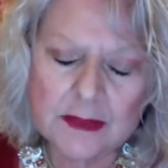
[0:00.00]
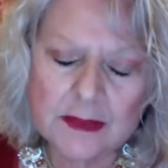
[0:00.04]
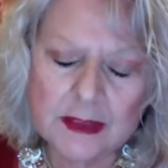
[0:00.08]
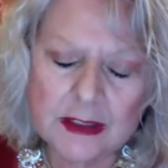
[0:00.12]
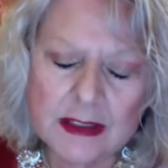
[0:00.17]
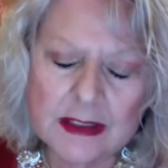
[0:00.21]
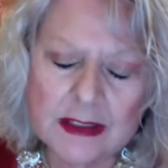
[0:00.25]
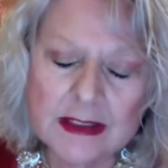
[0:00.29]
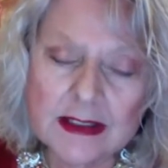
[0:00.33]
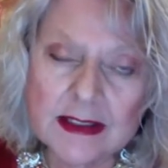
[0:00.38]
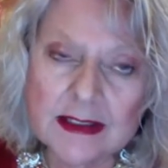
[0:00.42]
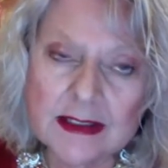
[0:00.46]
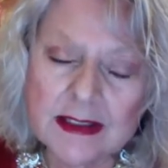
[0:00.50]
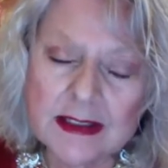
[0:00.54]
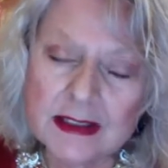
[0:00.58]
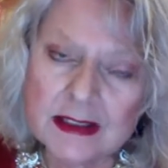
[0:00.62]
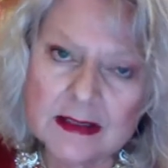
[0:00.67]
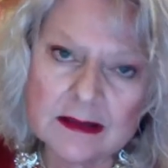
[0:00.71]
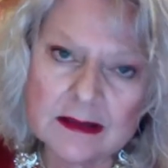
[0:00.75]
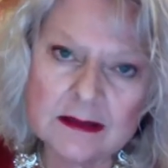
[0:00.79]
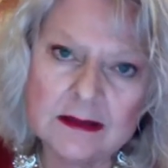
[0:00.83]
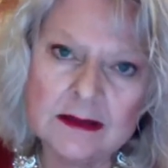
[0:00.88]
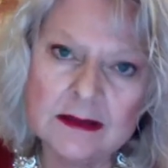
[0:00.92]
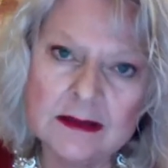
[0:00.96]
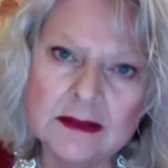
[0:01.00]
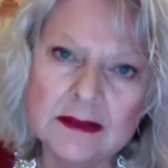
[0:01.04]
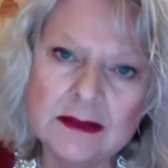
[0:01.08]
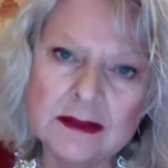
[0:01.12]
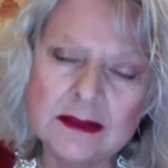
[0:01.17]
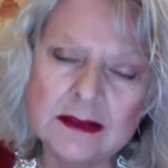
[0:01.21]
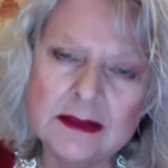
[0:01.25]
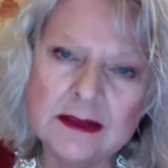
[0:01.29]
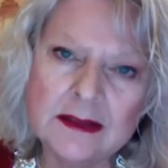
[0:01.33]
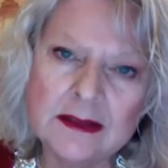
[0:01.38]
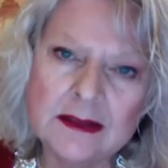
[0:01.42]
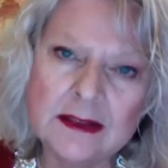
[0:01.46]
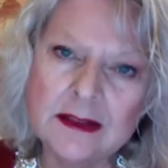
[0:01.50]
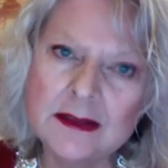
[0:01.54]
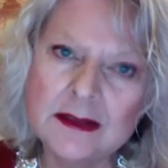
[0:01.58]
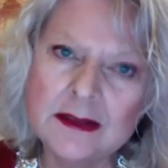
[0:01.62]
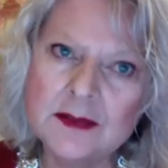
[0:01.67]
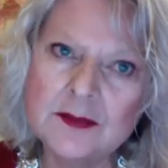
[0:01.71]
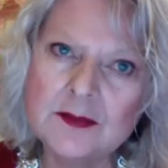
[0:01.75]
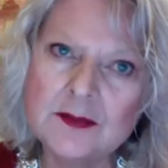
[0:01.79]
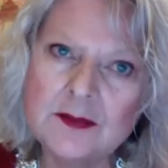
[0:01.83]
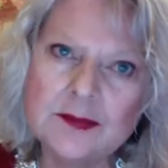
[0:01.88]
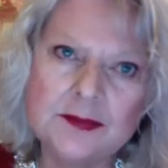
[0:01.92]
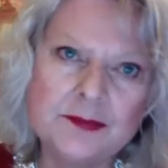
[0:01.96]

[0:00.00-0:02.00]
instilled this